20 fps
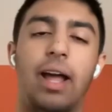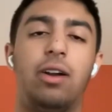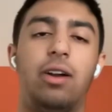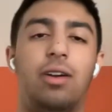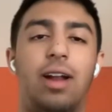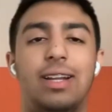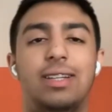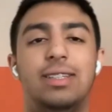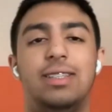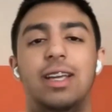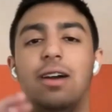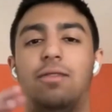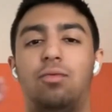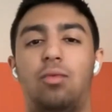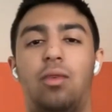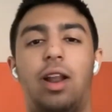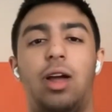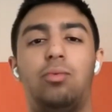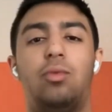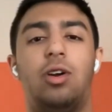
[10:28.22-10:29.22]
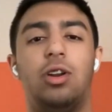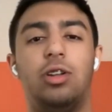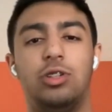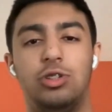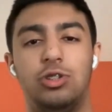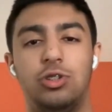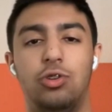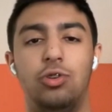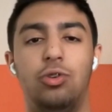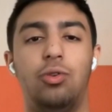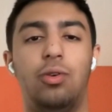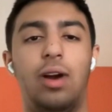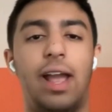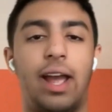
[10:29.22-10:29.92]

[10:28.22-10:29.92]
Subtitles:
better idea of what I want to do